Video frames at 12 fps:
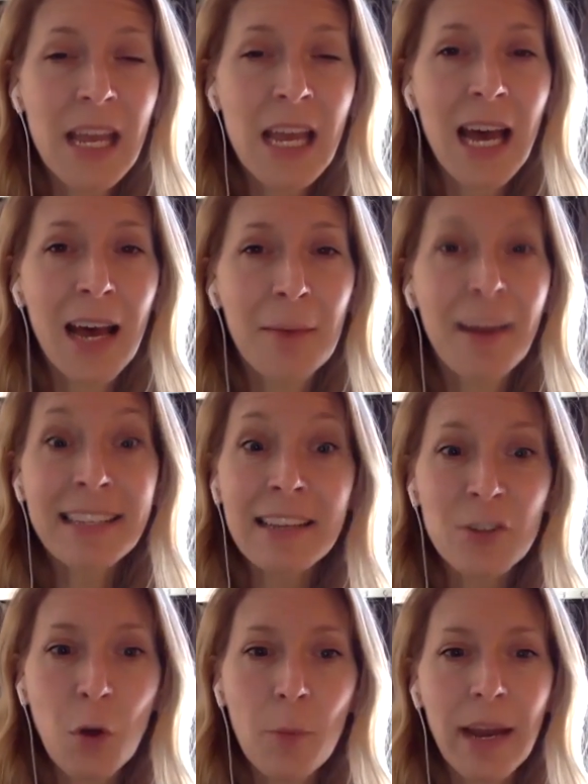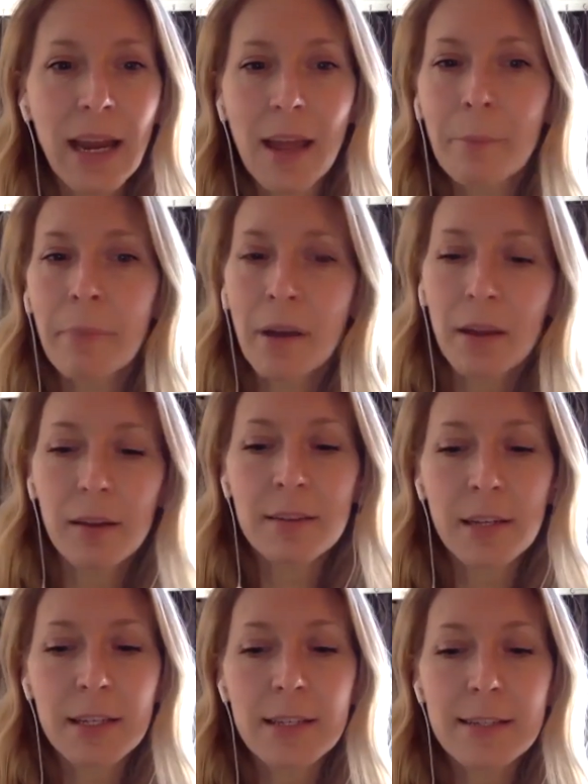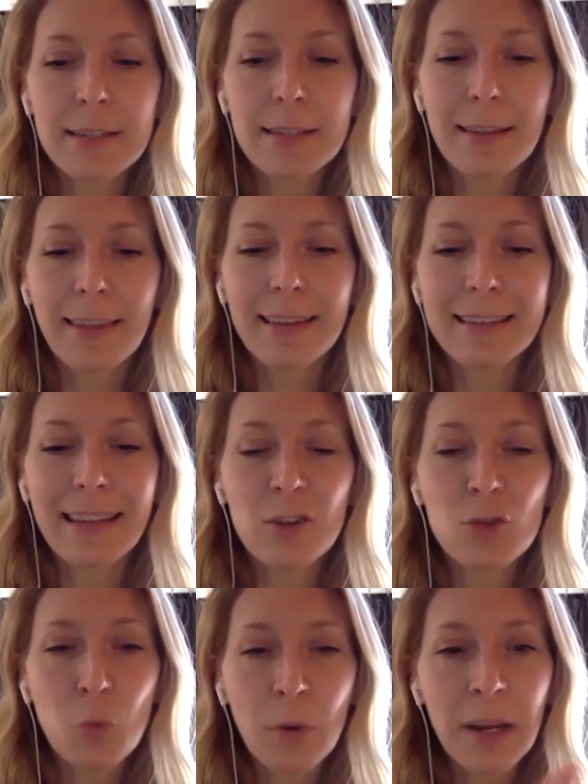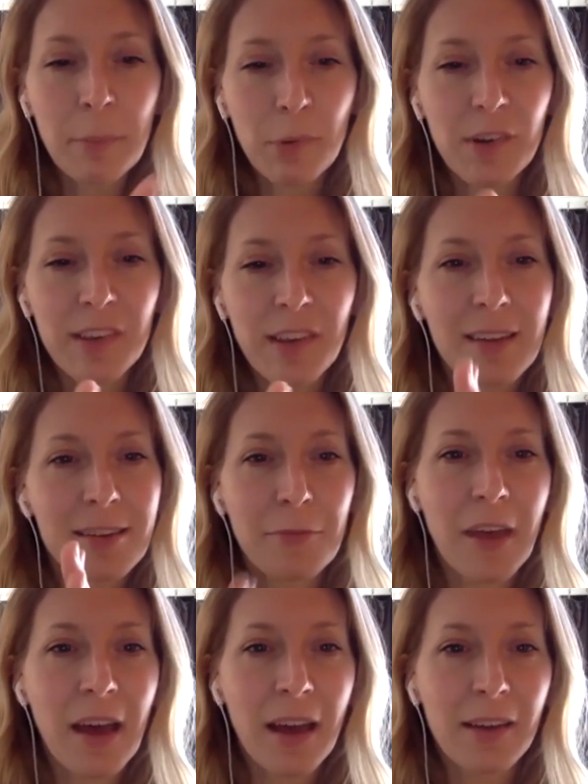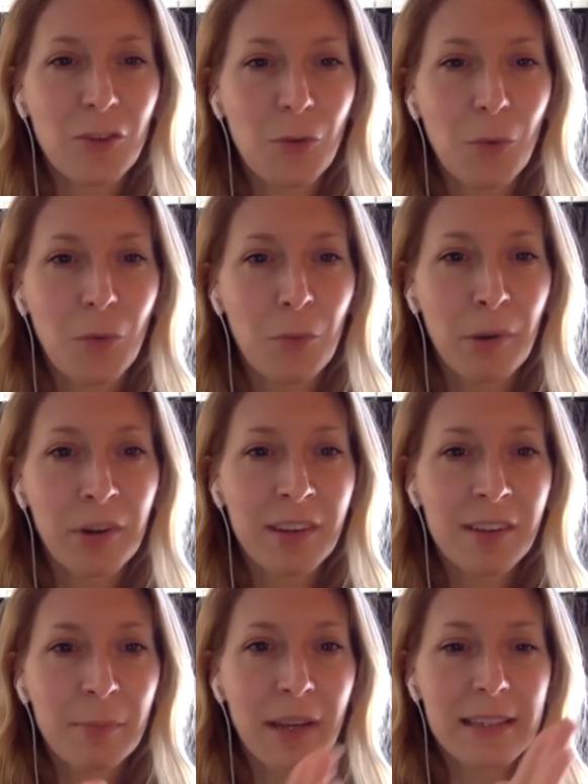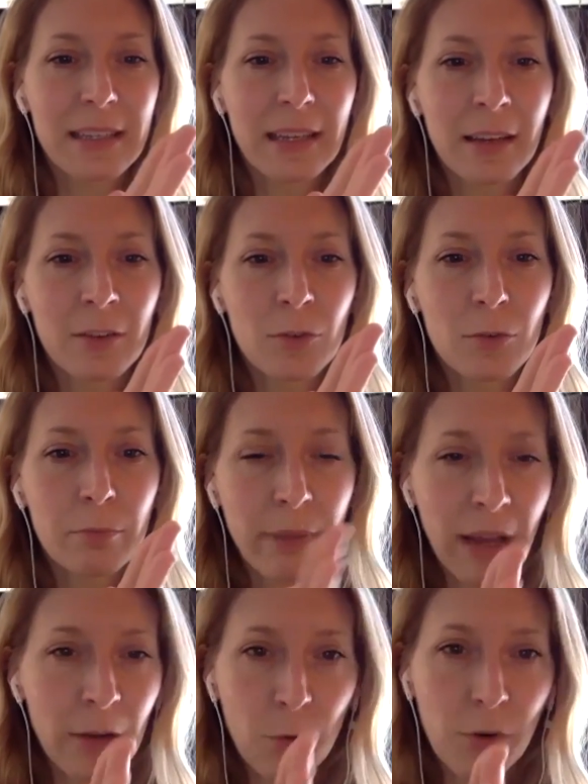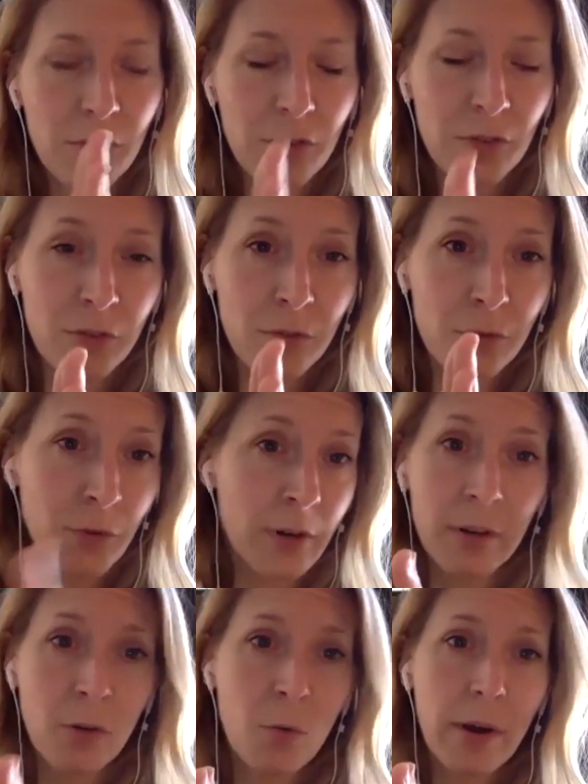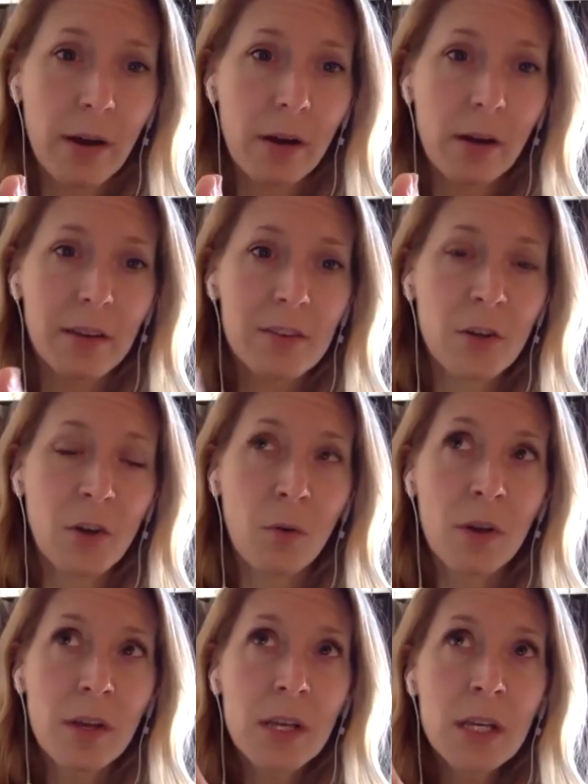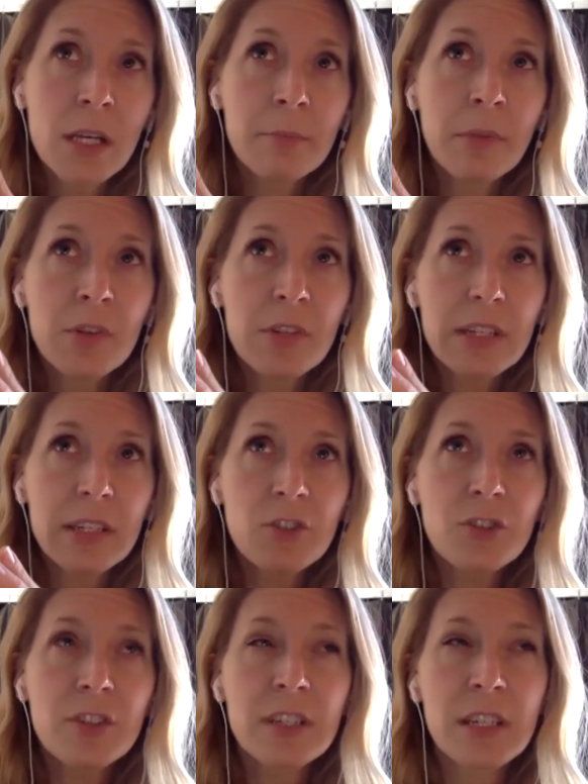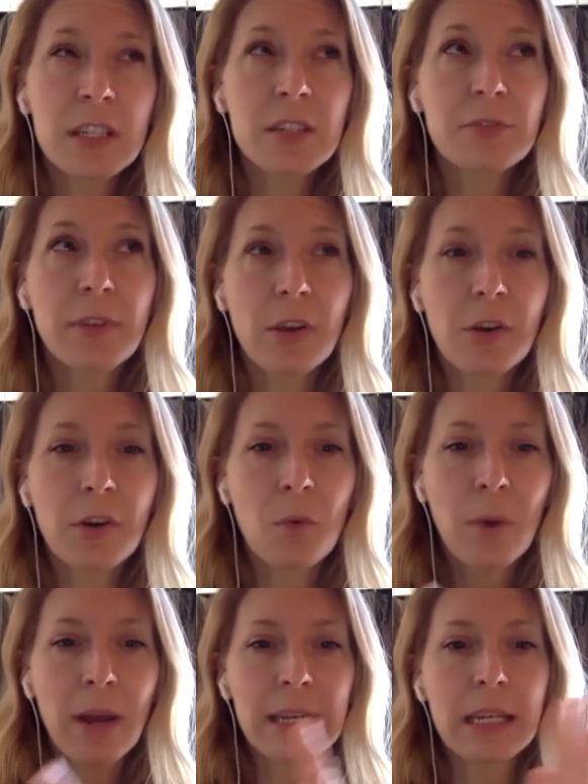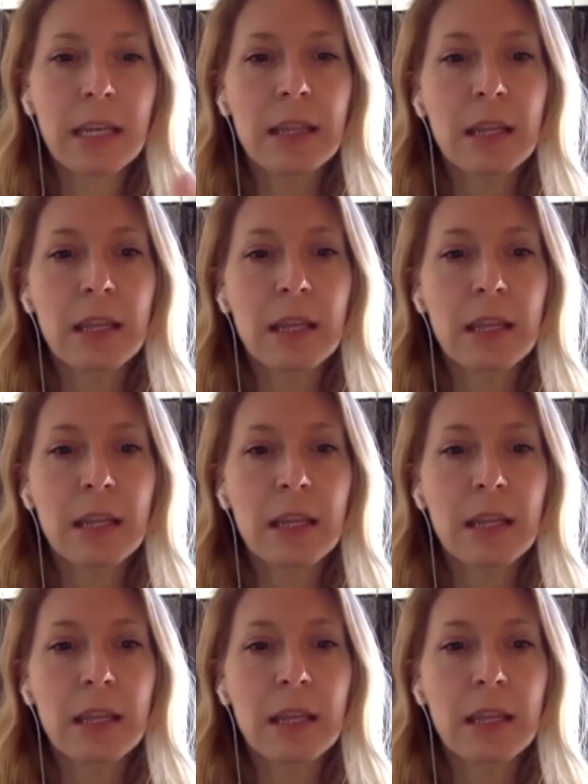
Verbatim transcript: Um, I say so many, but statistically, it's like 20% of the high school participates in band, orchestra, and choir. And so music teachers need to figure out a way to get the